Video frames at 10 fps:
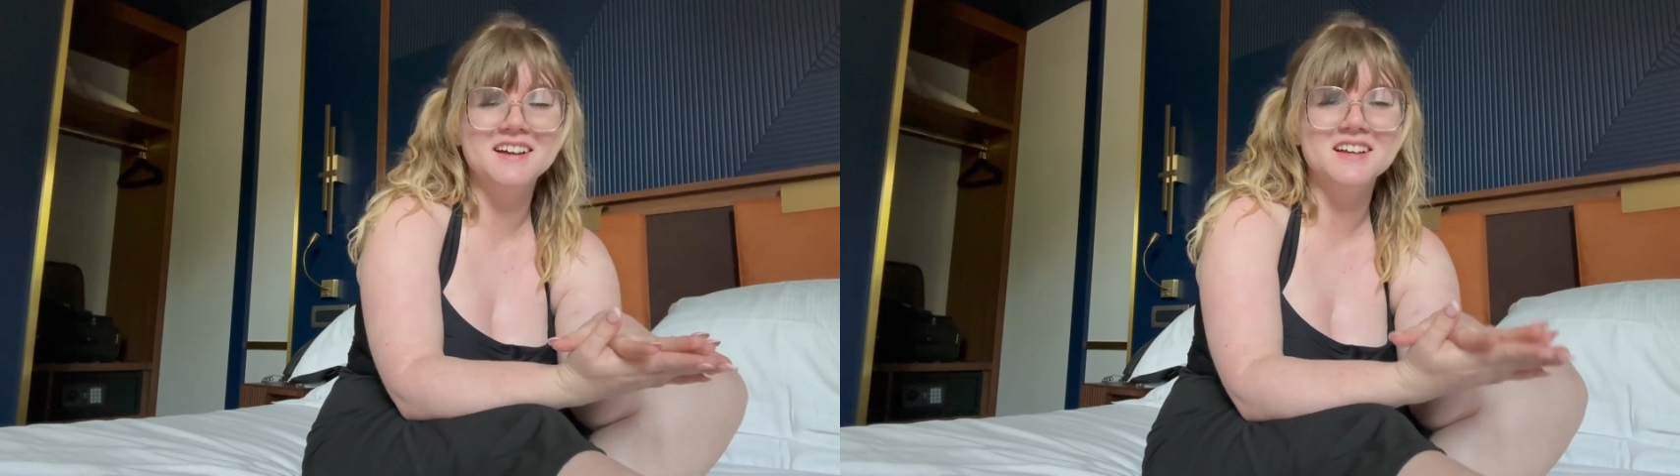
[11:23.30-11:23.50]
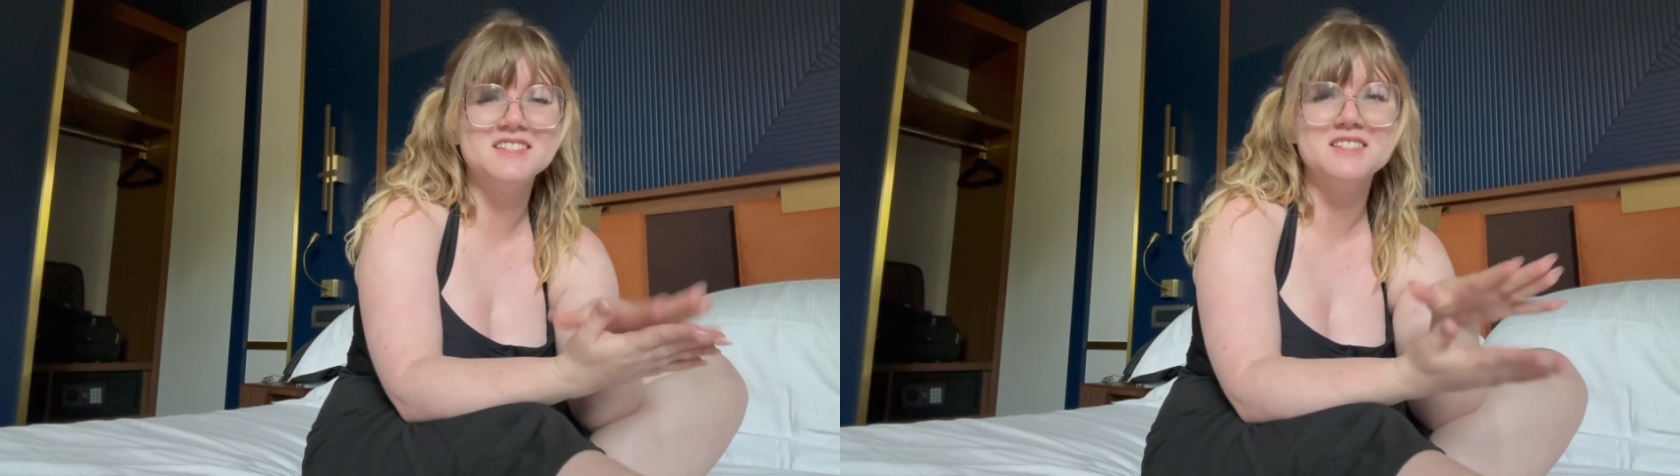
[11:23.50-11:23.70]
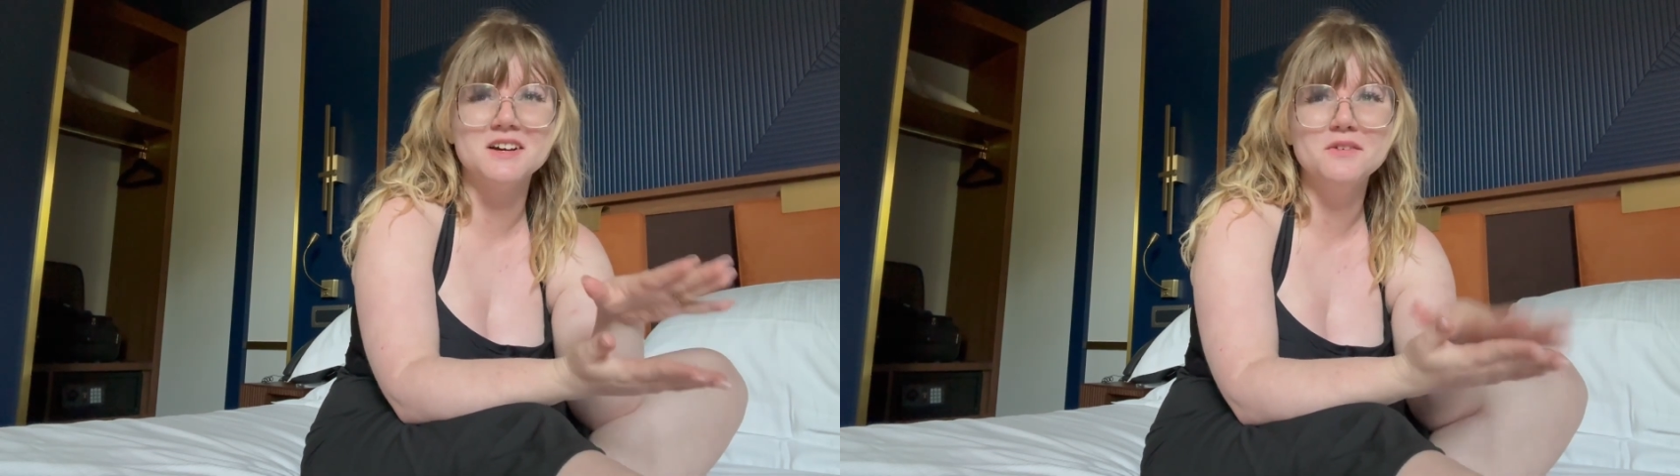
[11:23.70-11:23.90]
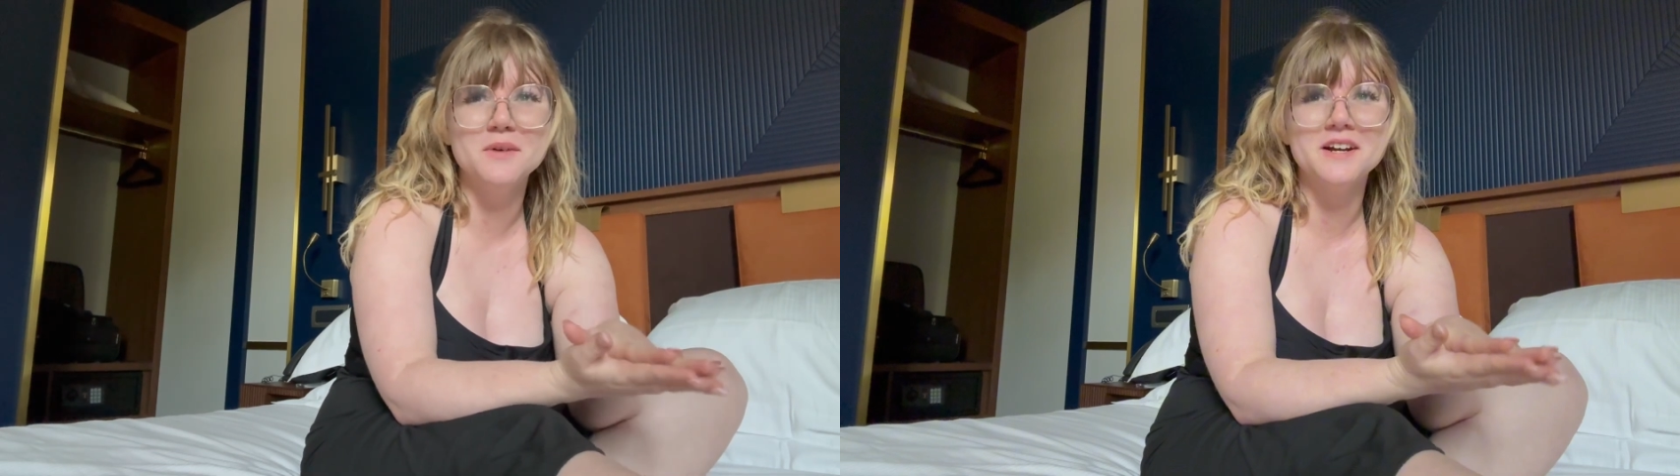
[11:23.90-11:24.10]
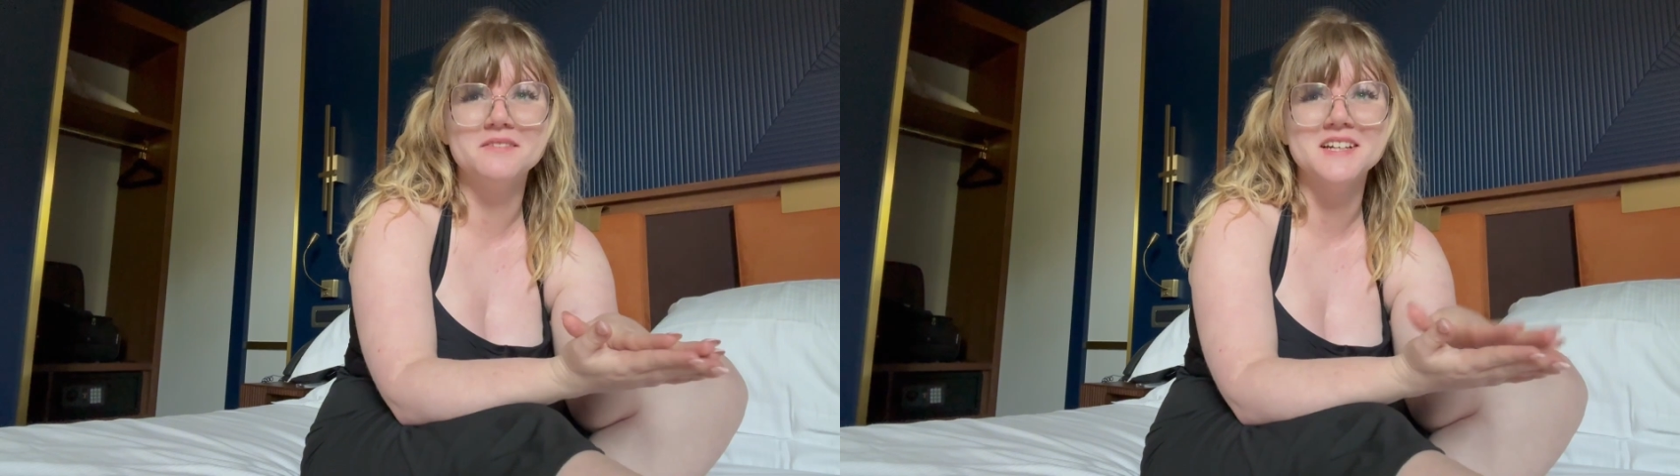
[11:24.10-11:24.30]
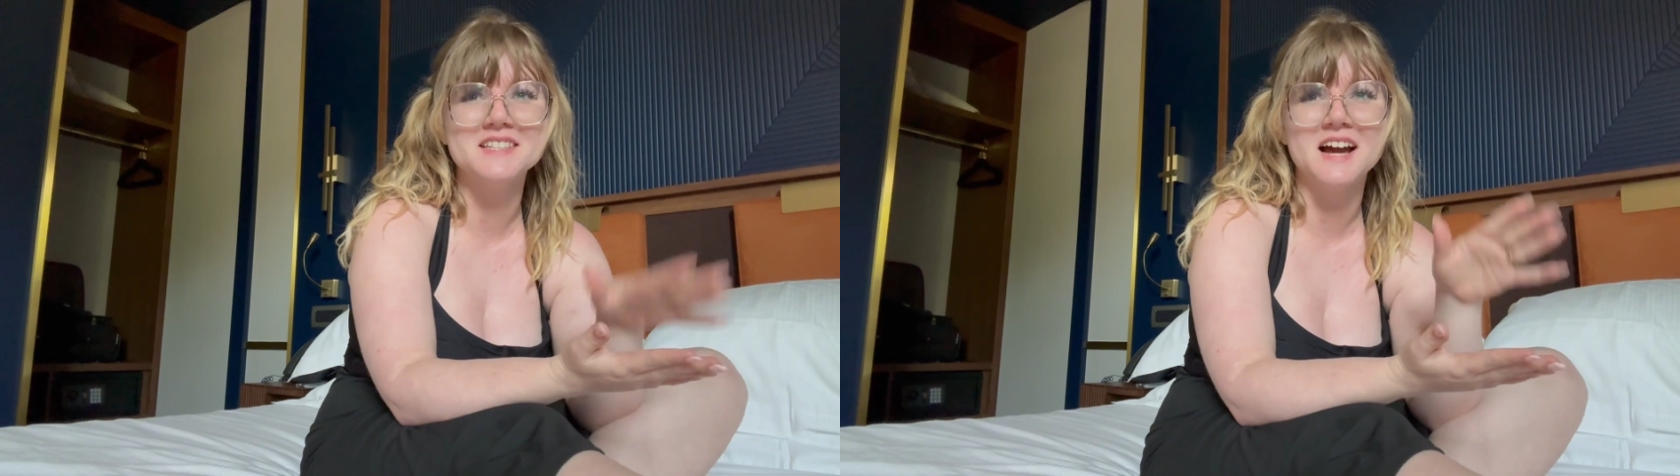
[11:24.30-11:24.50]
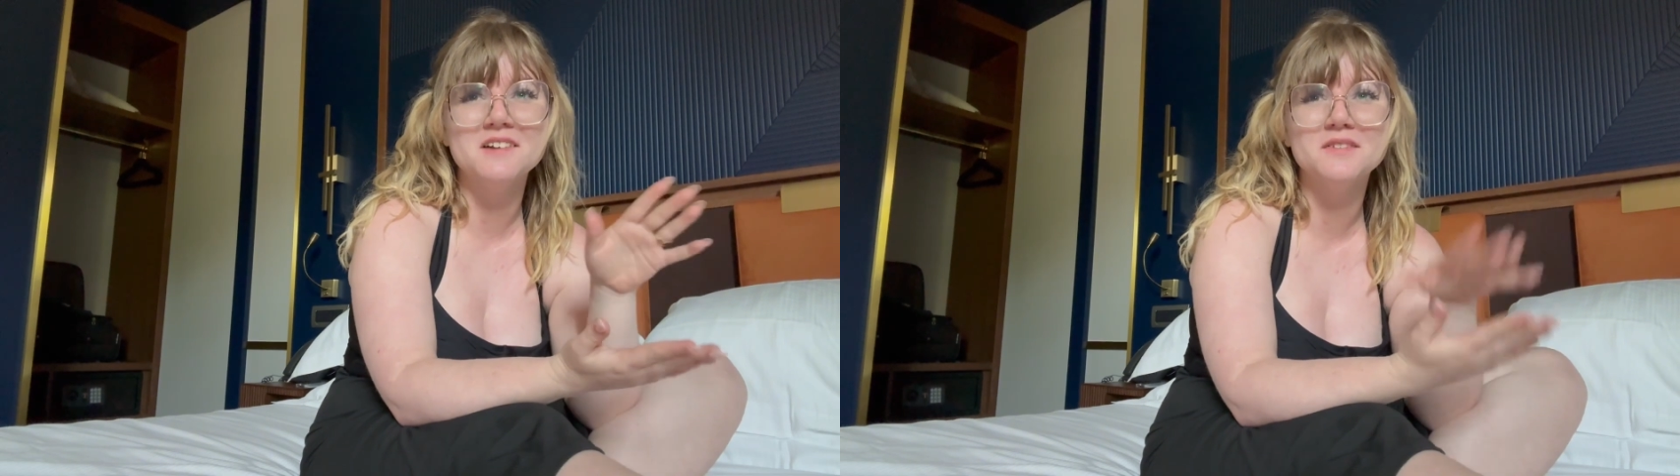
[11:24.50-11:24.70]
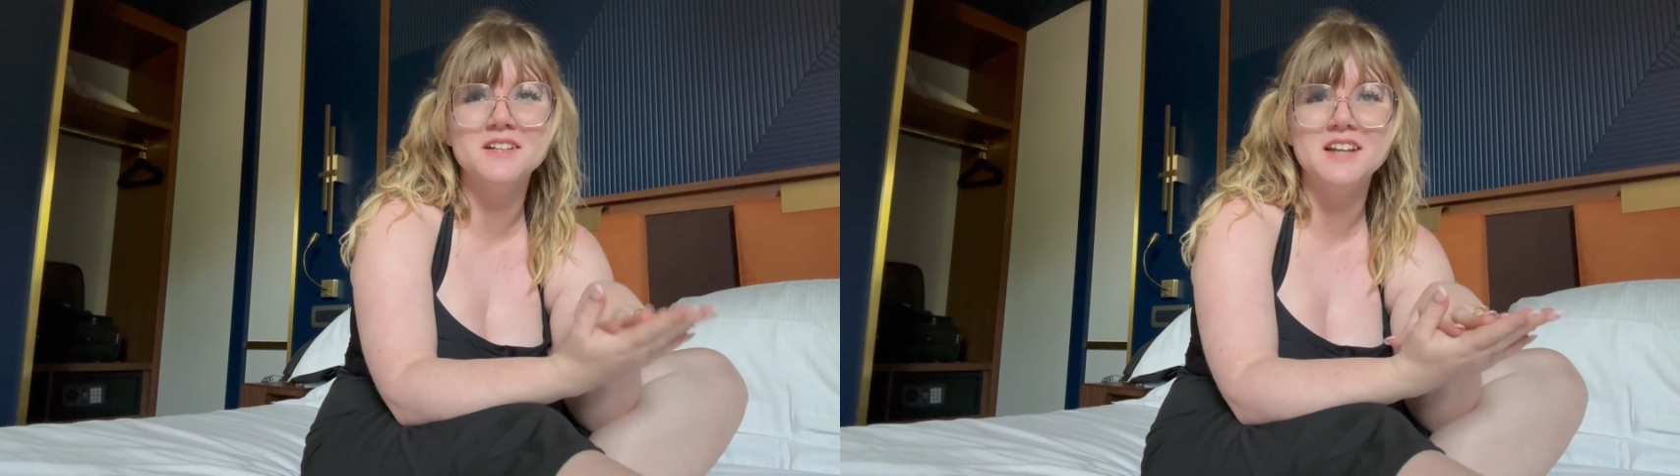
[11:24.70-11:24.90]
it's so weird because I
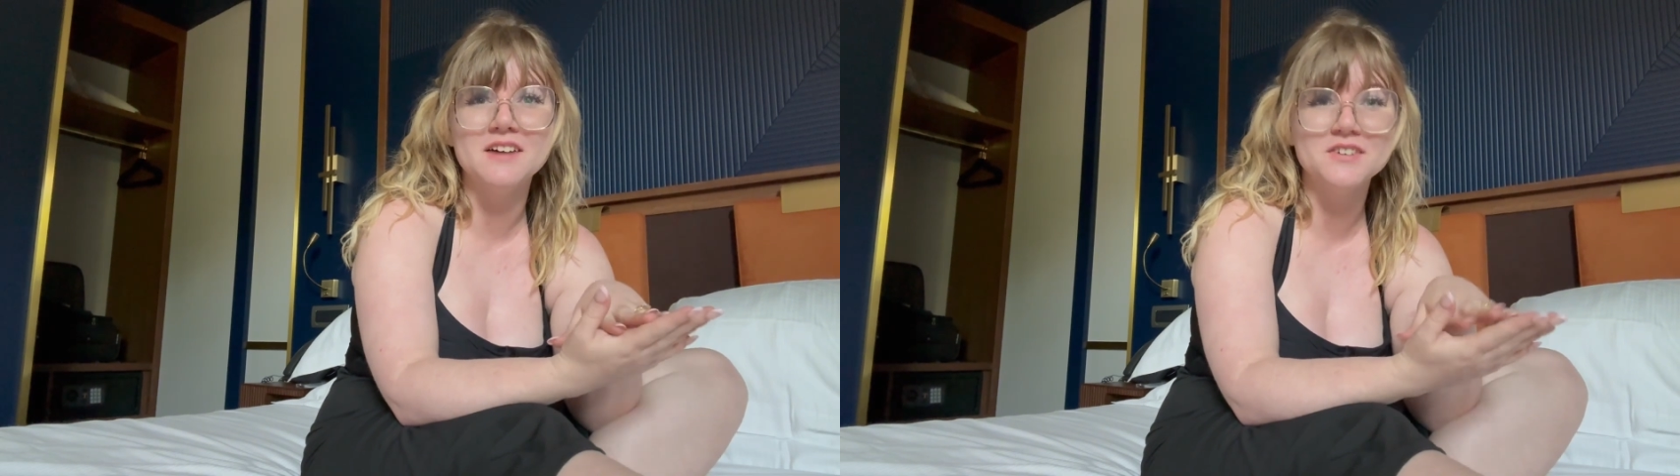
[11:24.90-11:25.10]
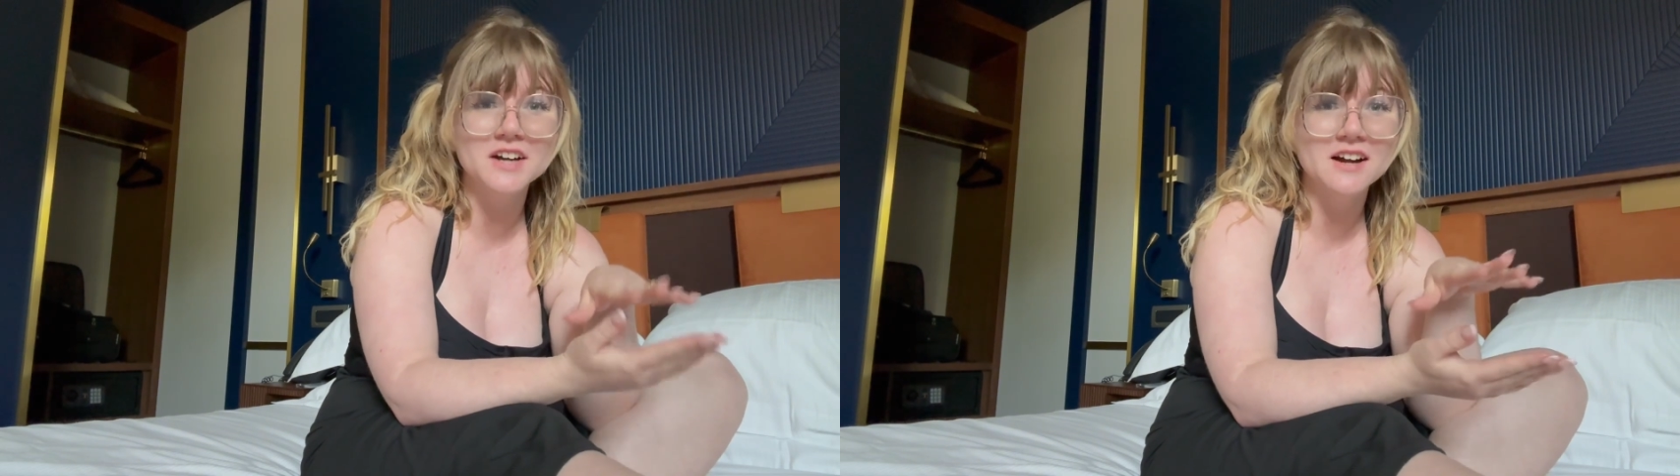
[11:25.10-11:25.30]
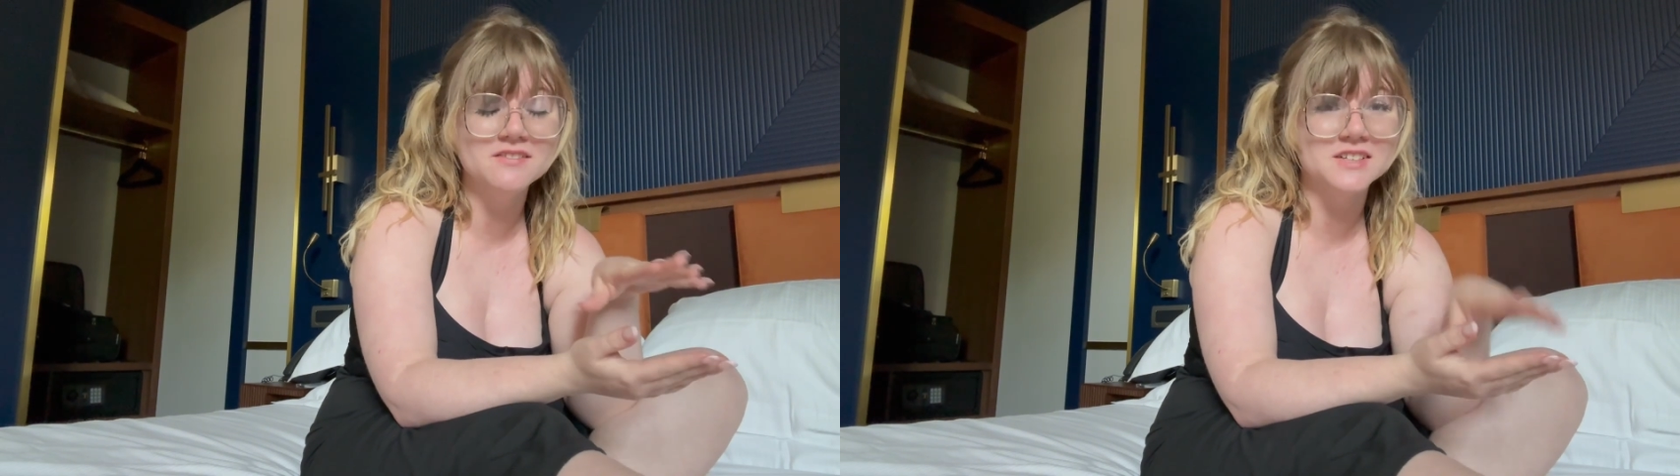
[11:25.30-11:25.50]
would never have